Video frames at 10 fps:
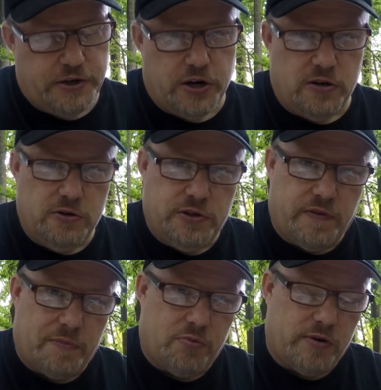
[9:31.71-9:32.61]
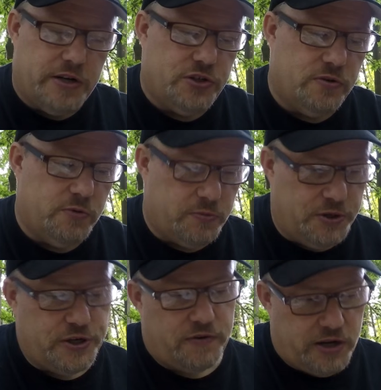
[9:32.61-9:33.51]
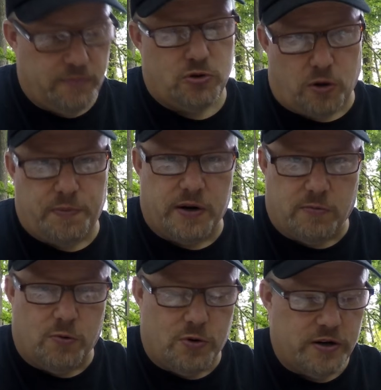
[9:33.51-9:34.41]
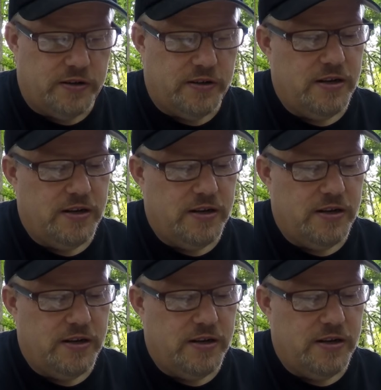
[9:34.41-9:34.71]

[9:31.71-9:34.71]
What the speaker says: You don't lose evaporation, which means you have to keep them topping up water.